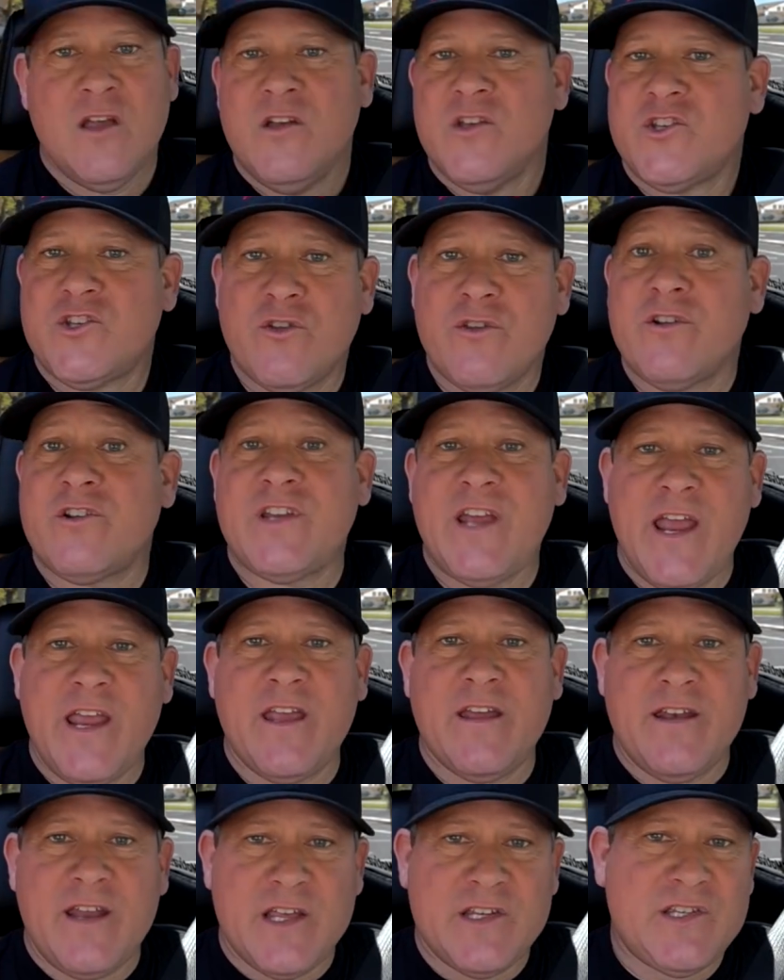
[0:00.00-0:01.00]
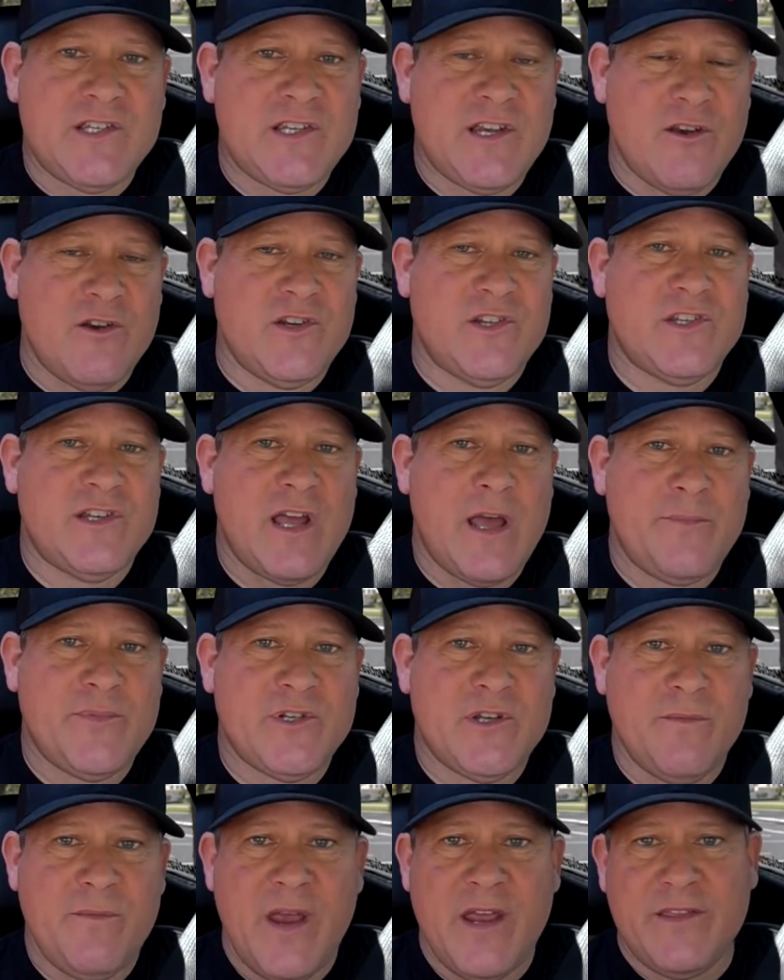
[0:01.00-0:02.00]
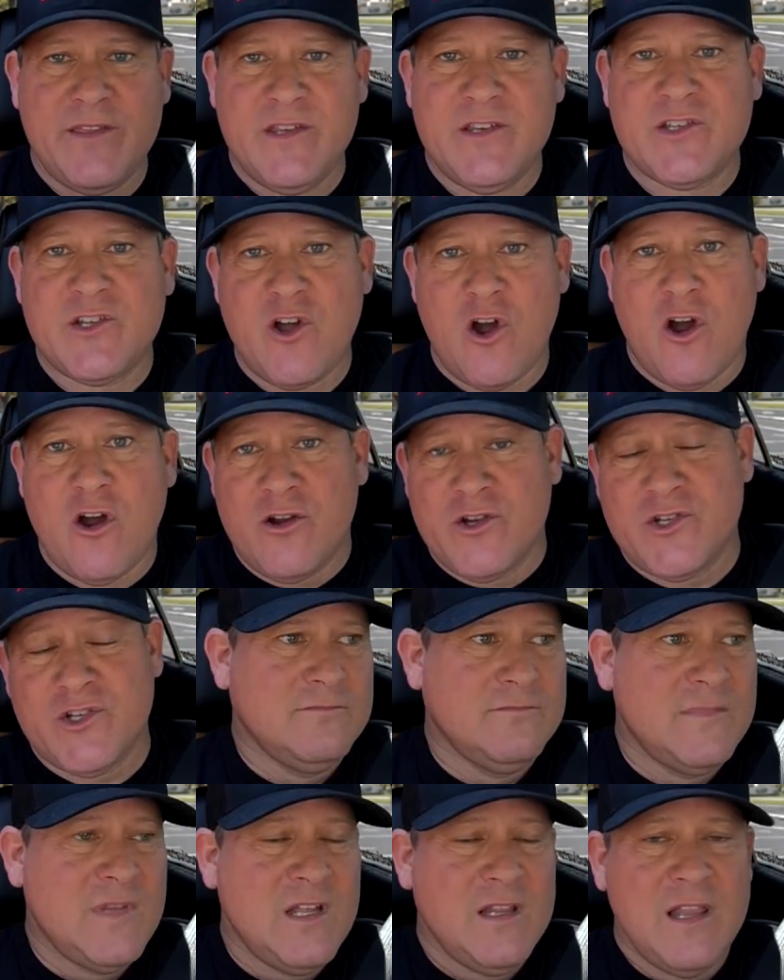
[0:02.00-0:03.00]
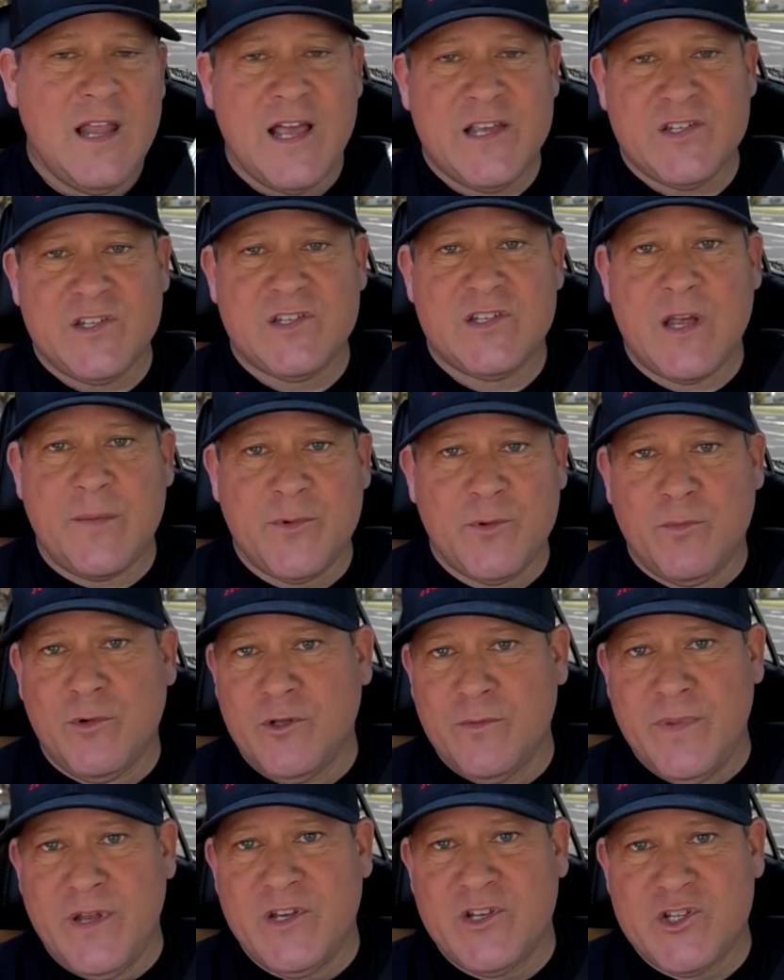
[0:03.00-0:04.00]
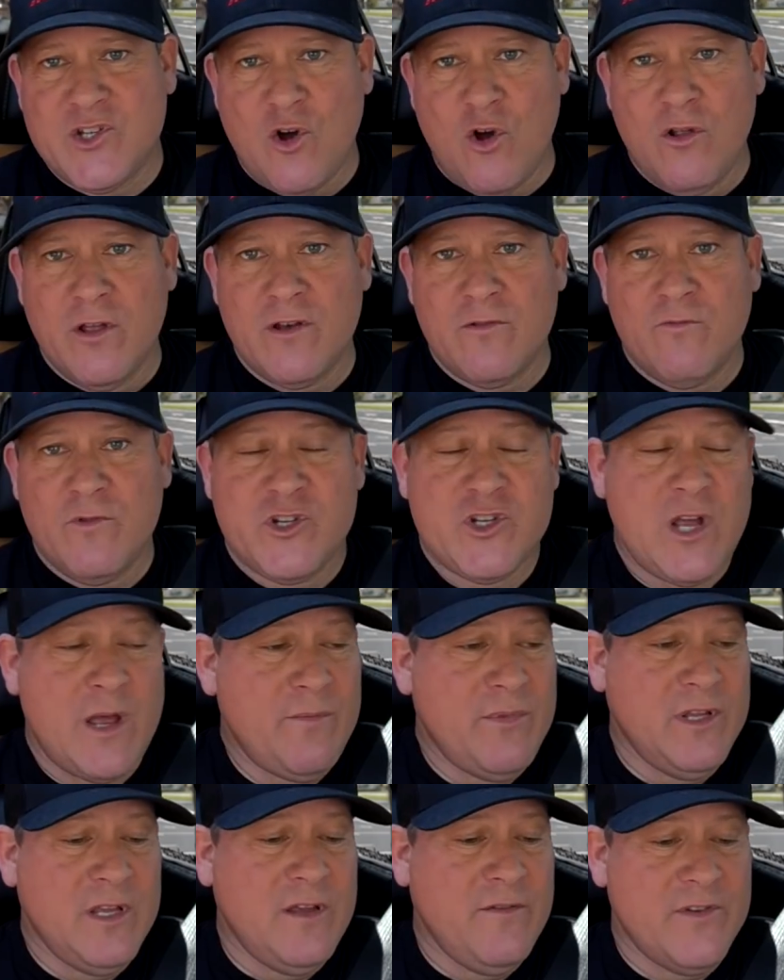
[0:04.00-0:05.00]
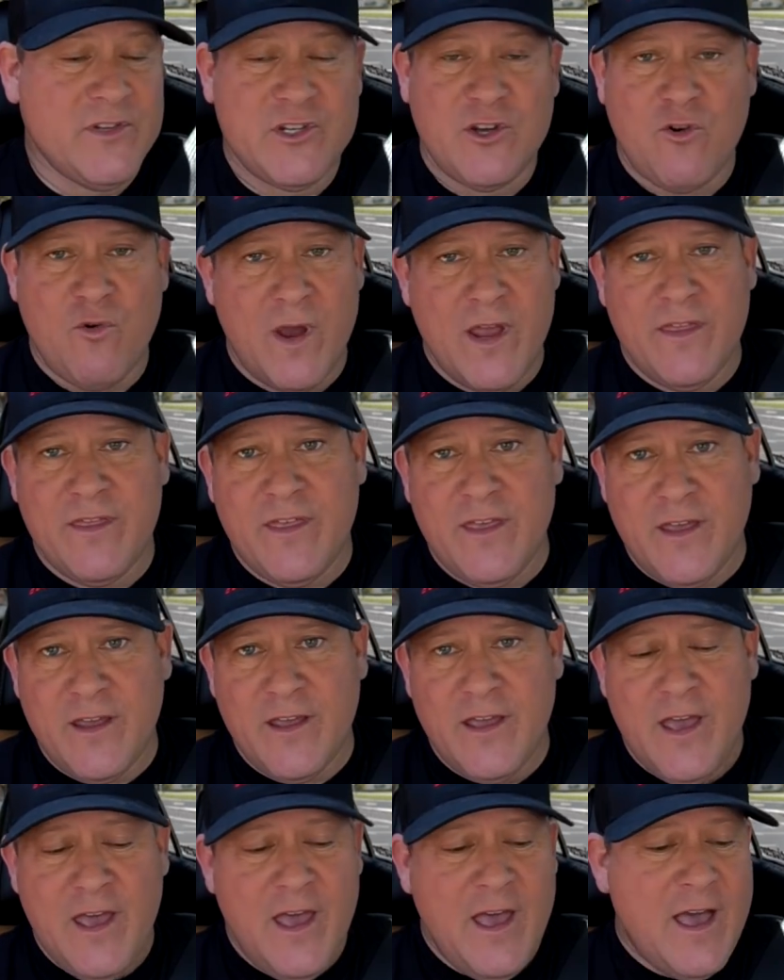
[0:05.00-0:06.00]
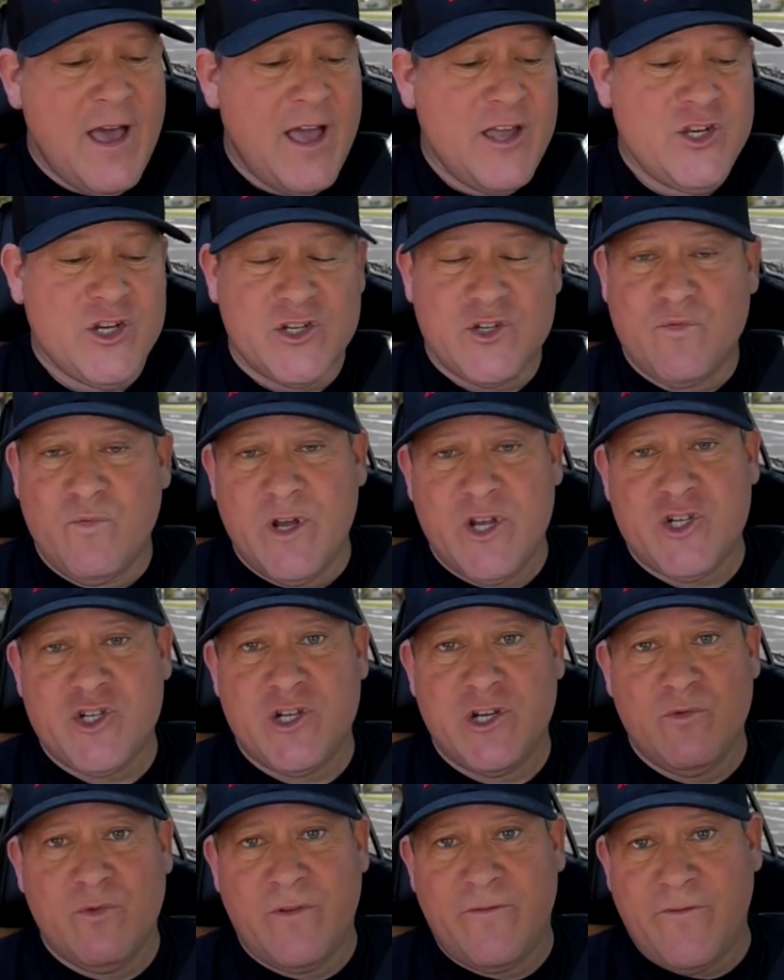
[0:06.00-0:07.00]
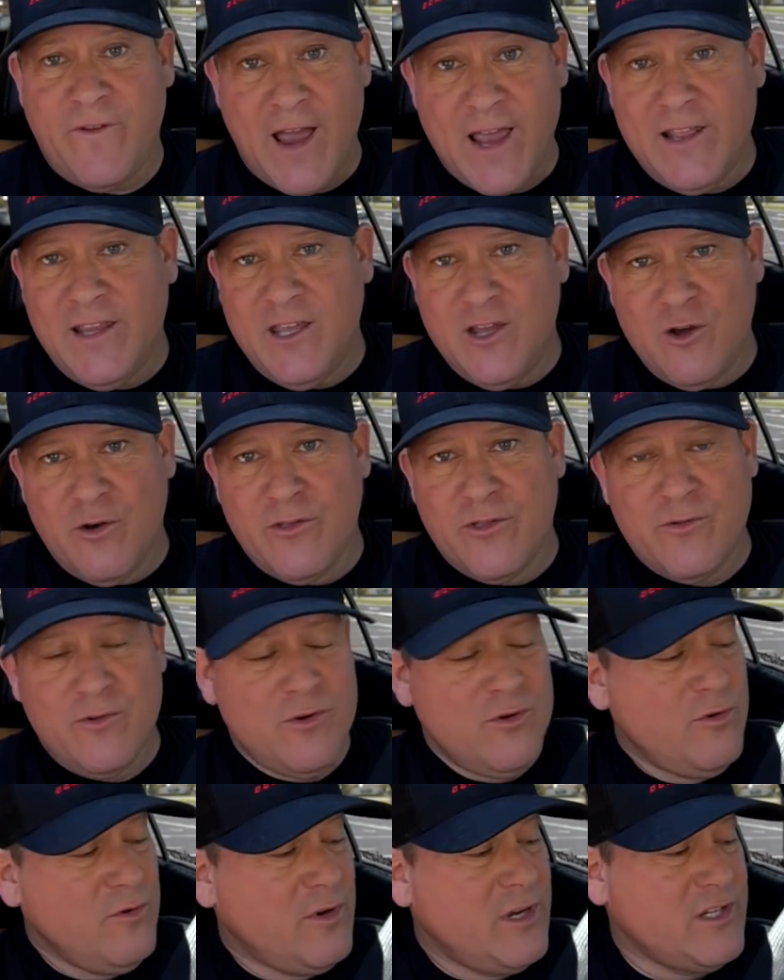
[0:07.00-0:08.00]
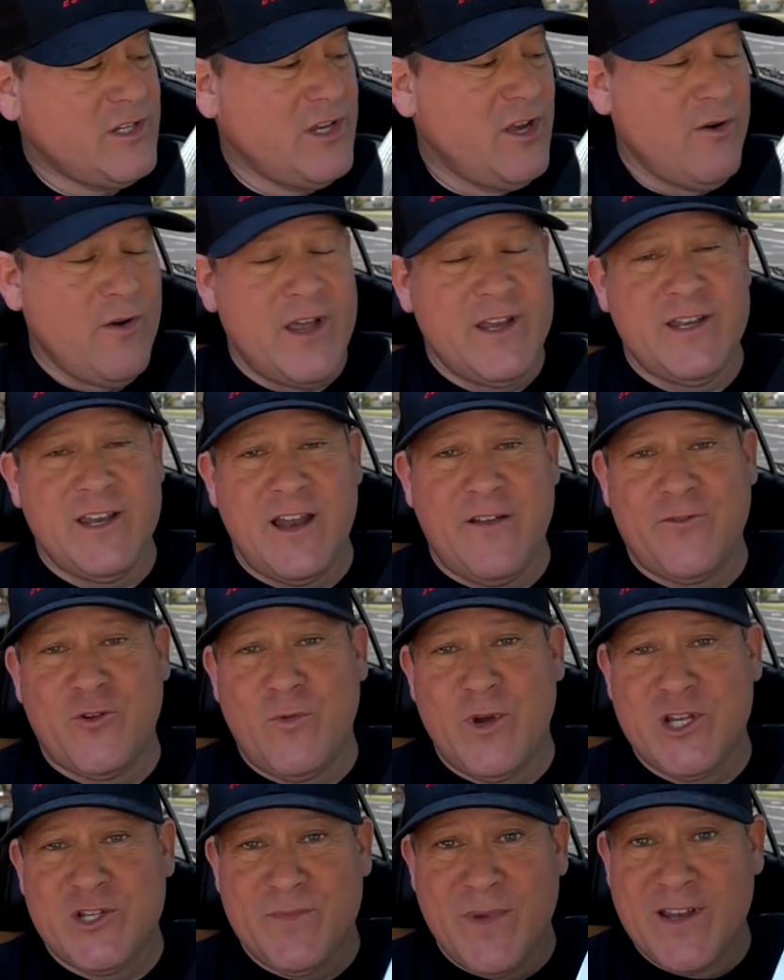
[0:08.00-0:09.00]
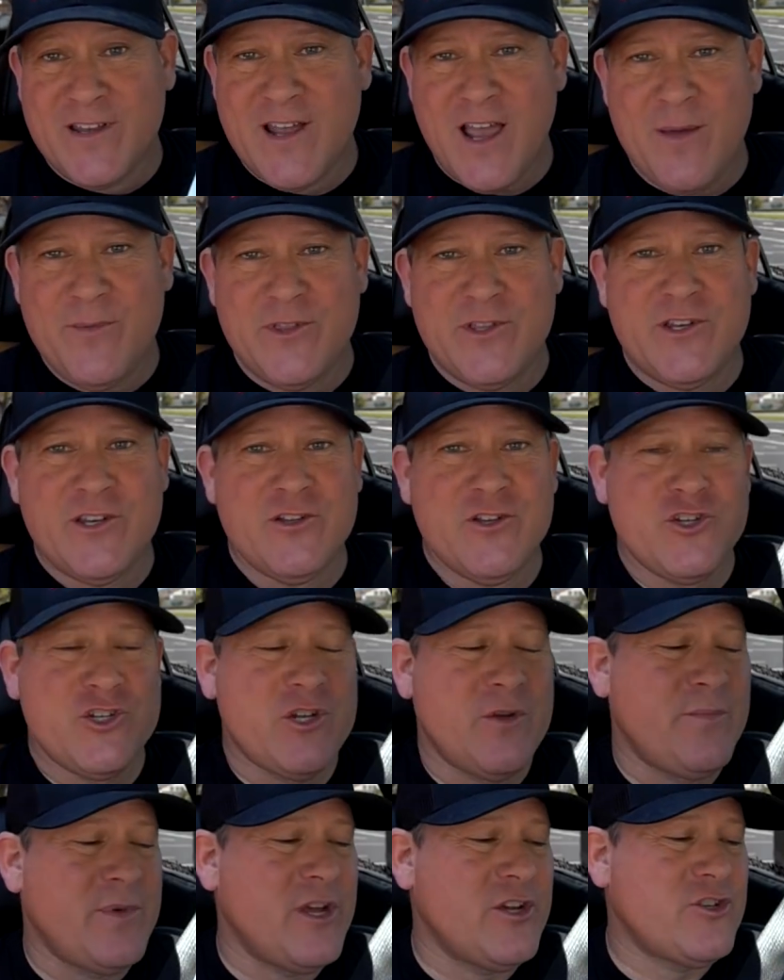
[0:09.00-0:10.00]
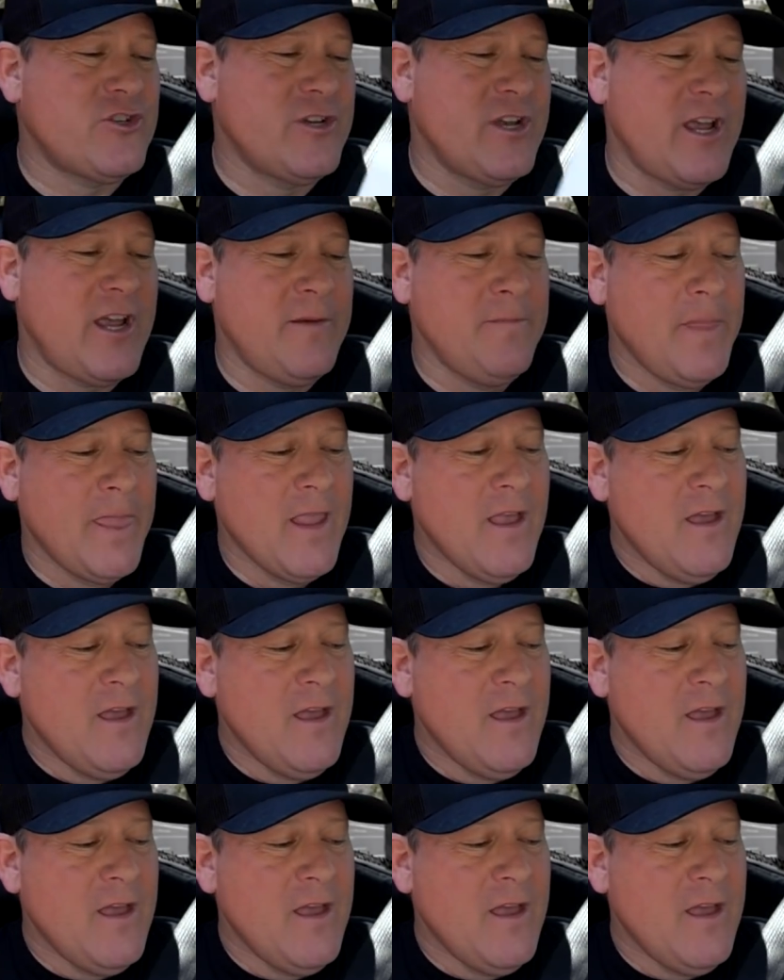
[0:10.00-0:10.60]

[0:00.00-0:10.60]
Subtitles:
So they're taking necessary steps to make these cars less susceptible to being stolen, which I believe is a great thing. I just wish it would finally go through because I didn't have to waste my time at the dealership yesterday.